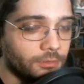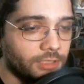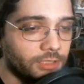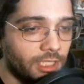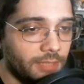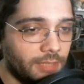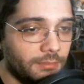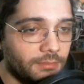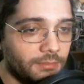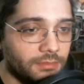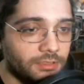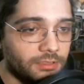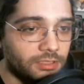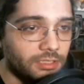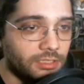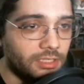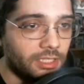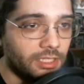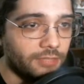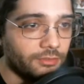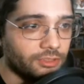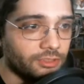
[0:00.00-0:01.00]
times
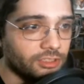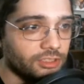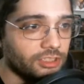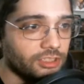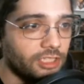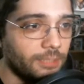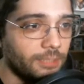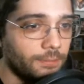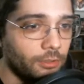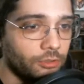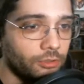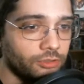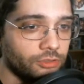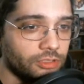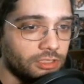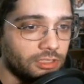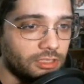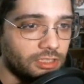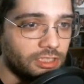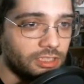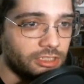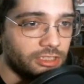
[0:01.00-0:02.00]
ever since it got posted
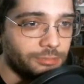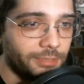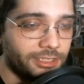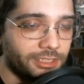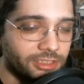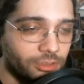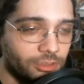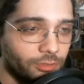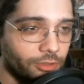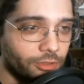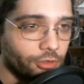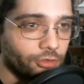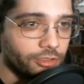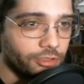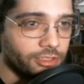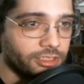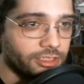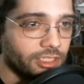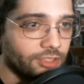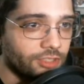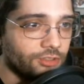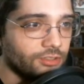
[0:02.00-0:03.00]
in the Spicy Win Streak
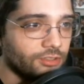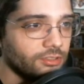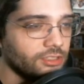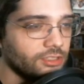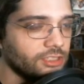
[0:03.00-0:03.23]
section.